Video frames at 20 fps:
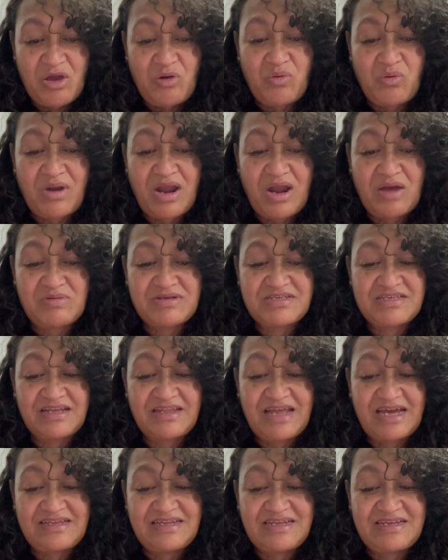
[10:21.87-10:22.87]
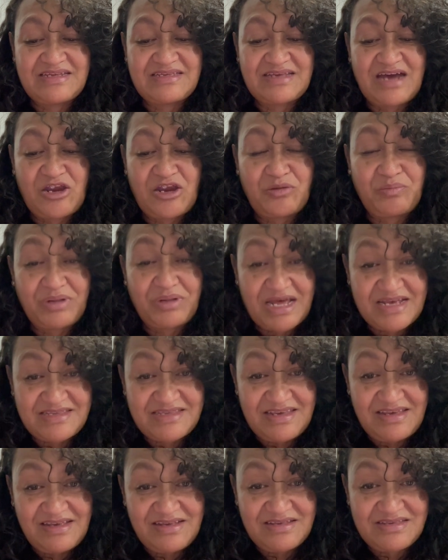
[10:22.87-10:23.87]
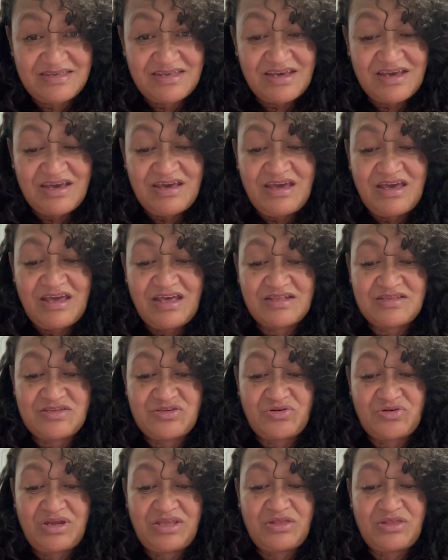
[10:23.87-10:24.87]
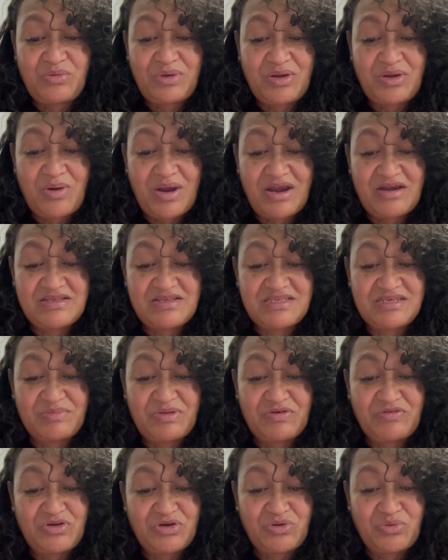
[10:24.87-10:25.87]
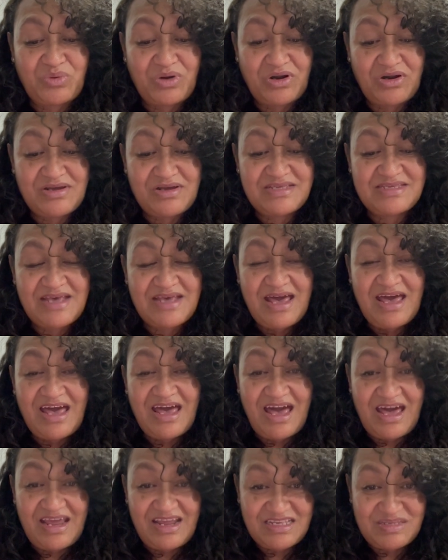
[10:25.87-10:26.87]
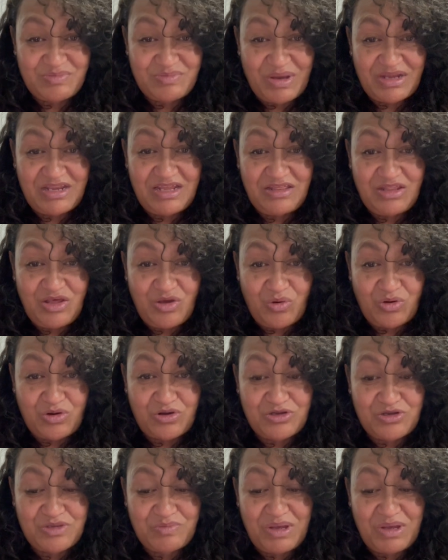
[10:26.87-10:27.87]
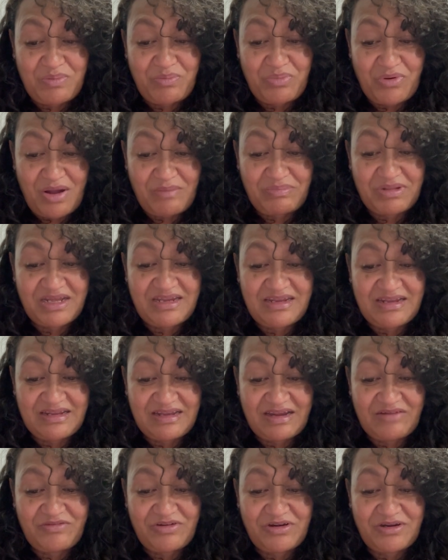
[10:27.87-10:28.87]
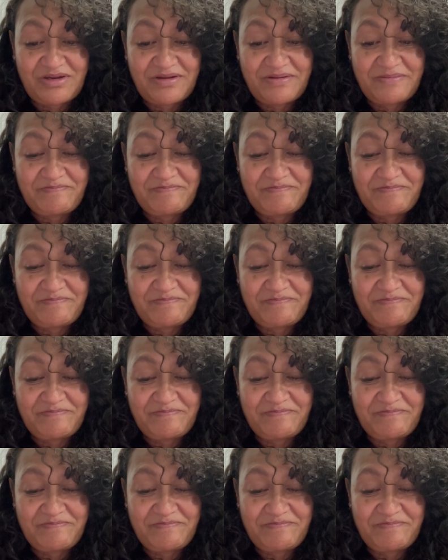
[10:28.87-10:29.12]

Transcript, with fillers: where I was selecting desired blessings, inserting the required sum of good works, and expecting the order to be promptly delivered.